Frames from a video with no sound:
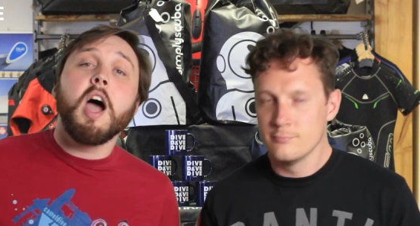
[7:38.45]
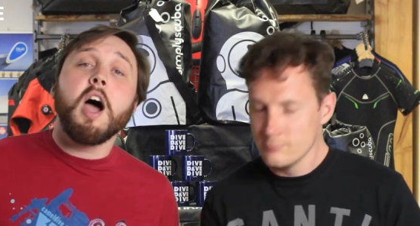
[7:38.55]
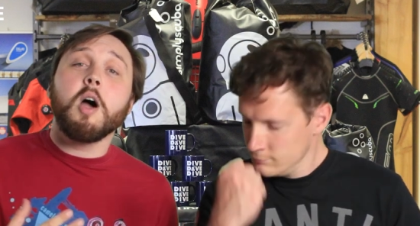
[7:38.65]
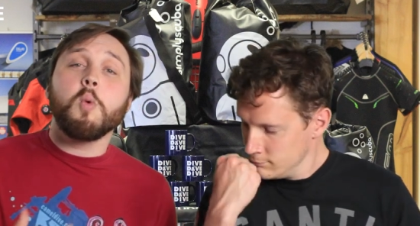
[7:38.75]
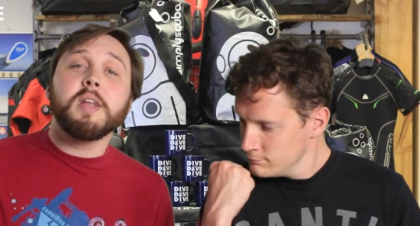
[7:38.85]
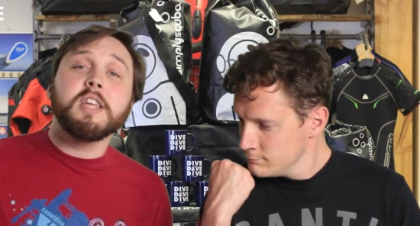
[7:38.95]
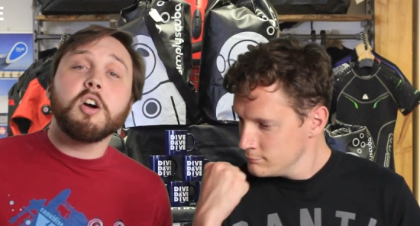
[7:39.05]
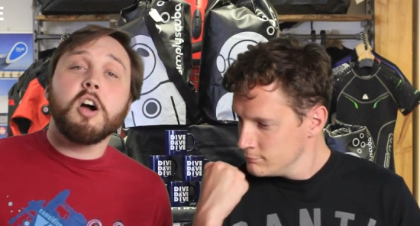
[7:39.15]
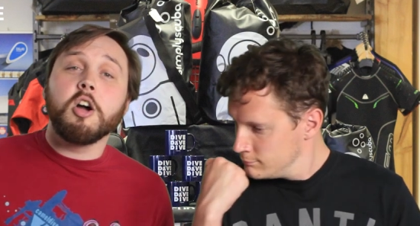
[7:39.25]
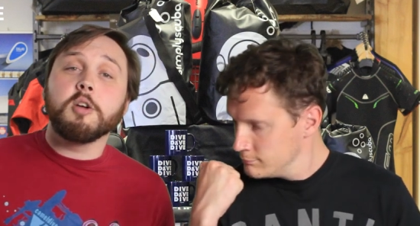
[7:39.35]
Speaker 1: Uh, when he
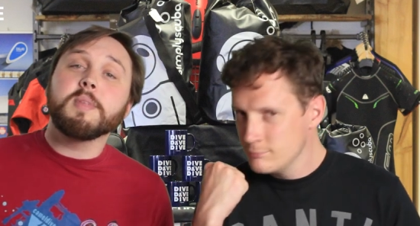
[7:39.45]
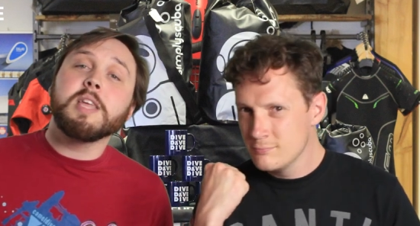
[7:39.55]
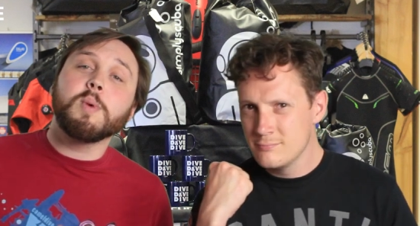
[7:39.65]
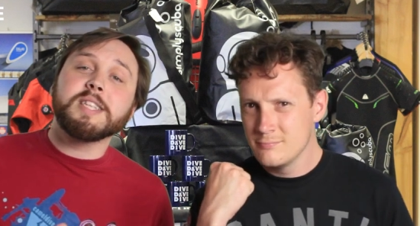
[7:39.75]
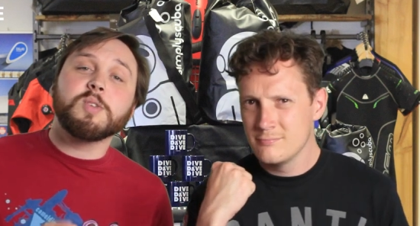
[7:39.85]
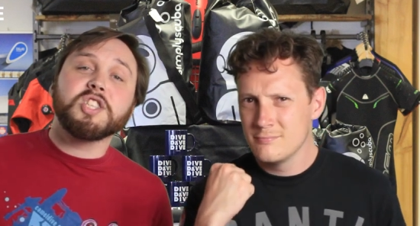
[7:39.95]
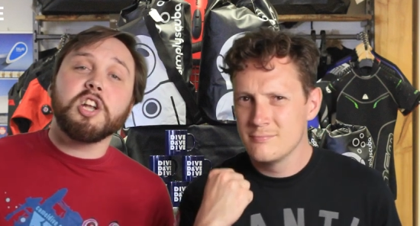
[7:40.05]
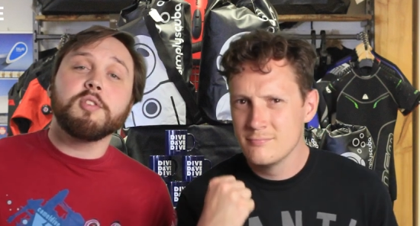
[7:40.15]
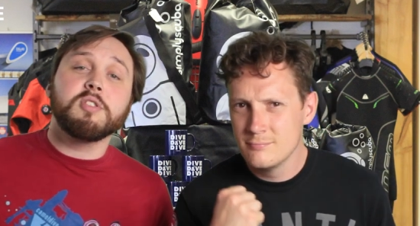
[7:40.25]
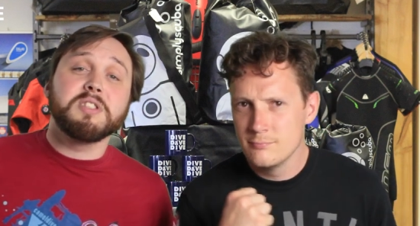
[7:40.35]
got home, he went to his
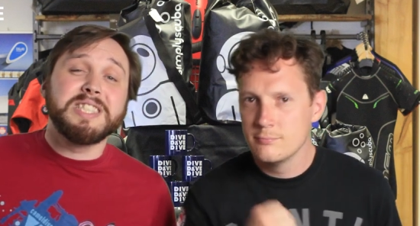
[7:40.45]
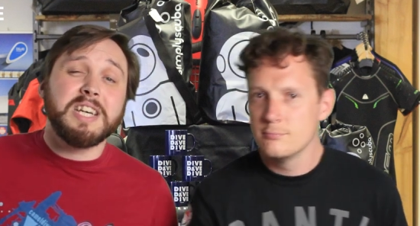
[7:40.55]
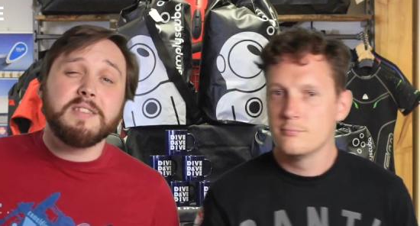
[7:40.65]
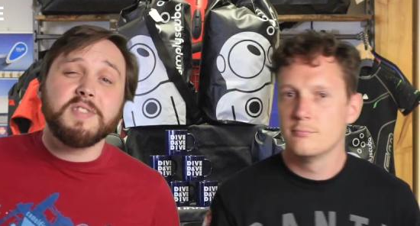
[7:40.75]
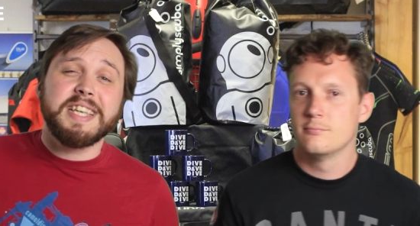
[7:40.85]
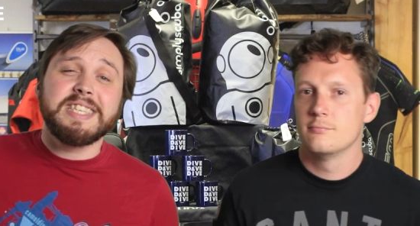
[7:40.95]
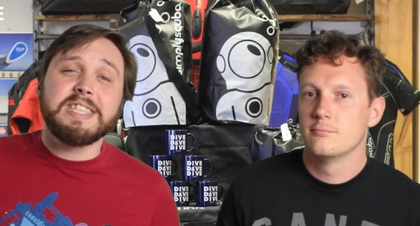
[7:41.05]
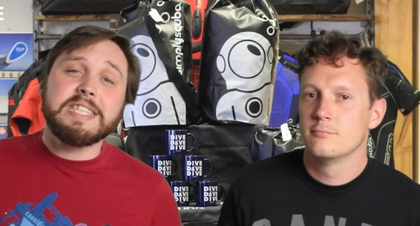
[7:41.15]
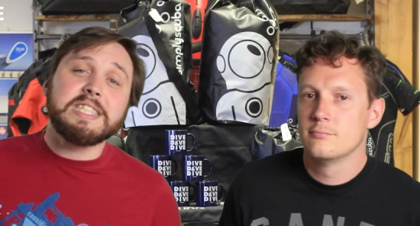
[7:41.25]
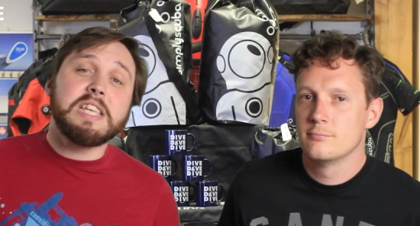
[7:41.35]
local dive
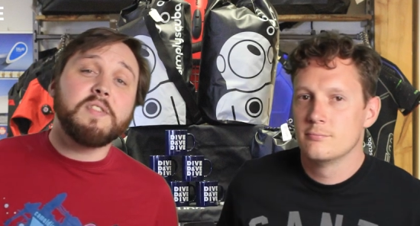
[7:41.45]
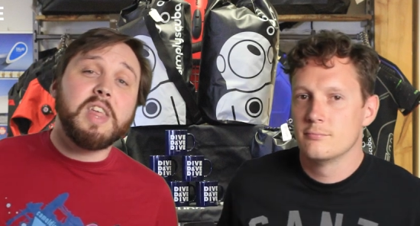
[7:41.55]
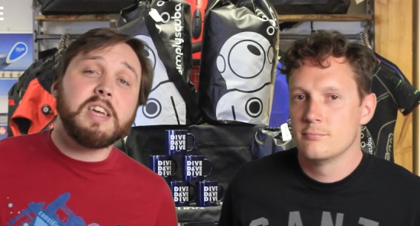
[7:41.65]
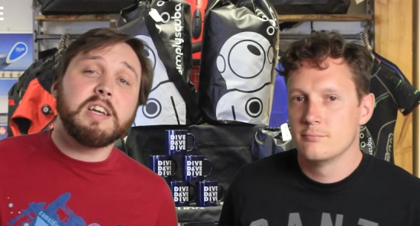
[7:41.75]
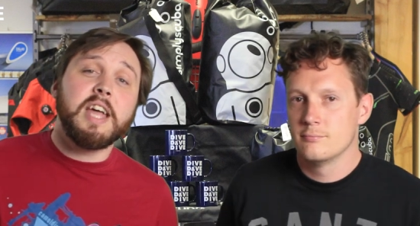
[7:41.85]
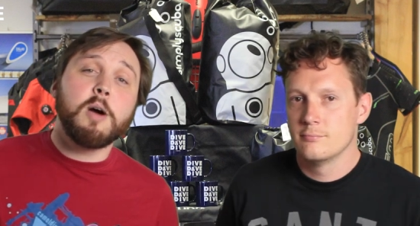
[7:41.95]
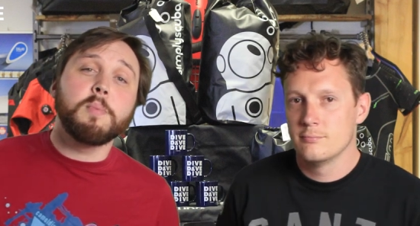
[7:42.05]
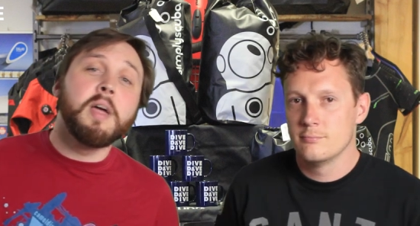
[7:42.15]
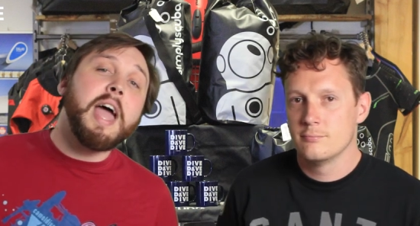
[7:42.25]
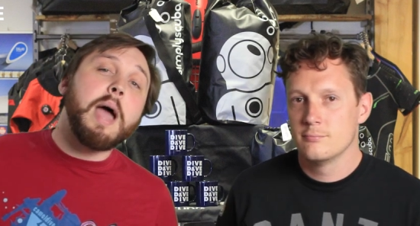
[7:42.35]
centre to see if they could
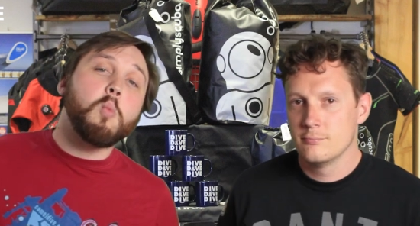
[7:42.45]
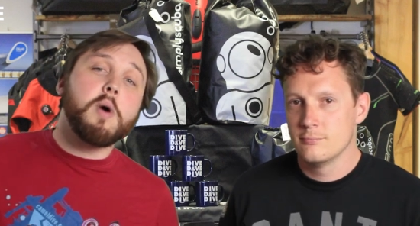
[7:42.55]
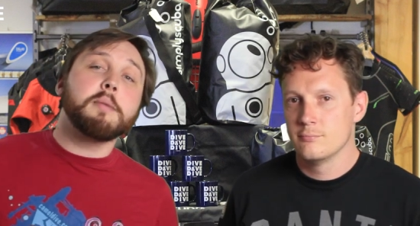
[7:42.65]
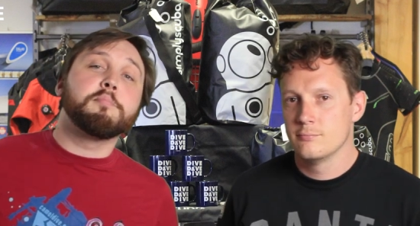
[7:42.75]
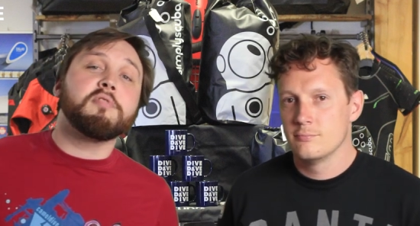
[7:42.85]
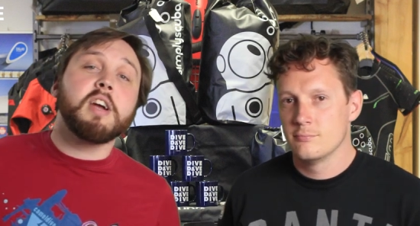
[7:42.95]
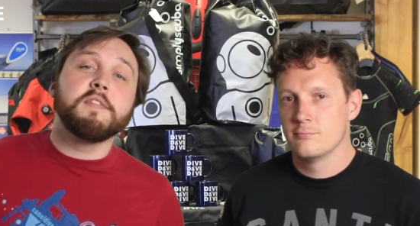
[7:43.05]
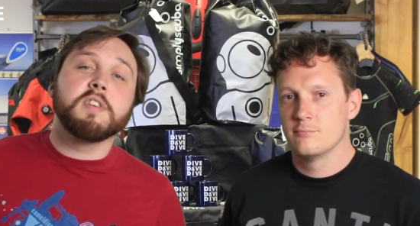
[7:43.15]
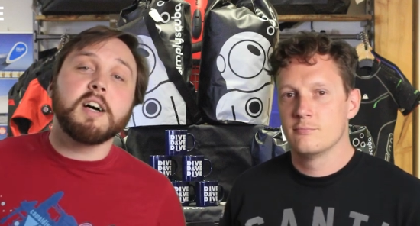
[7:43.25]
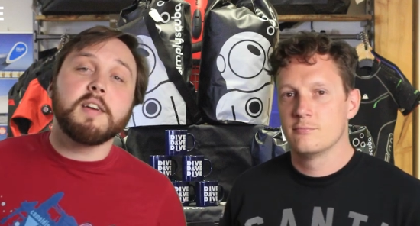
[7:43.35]
help, and one
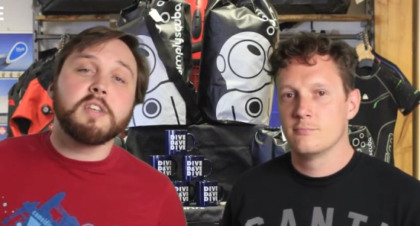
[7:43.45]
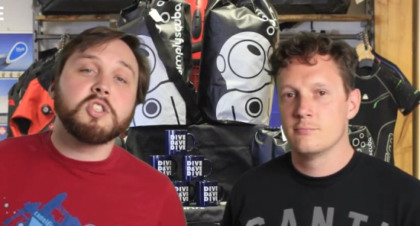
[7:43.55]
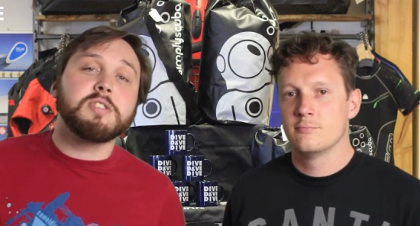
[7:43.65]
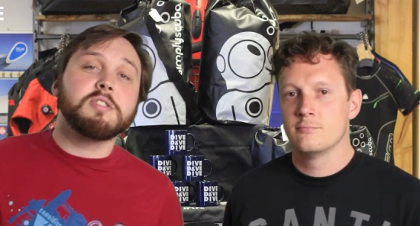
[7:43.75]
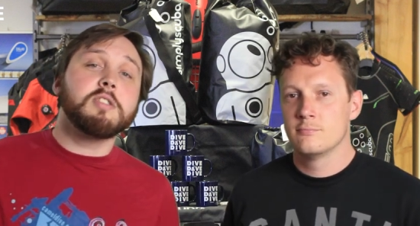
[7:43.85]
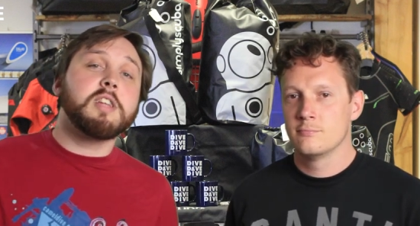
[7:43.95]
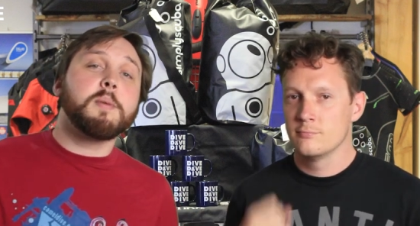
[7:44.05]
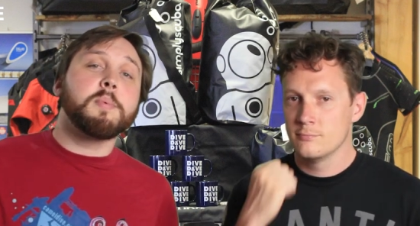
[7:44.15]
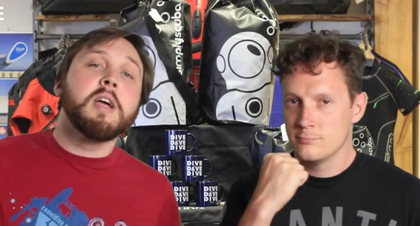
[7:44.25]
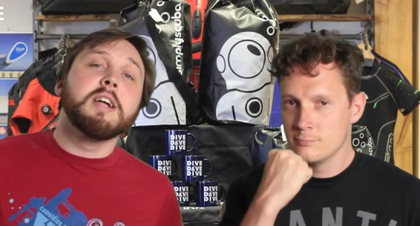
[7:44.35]
brave diver stood up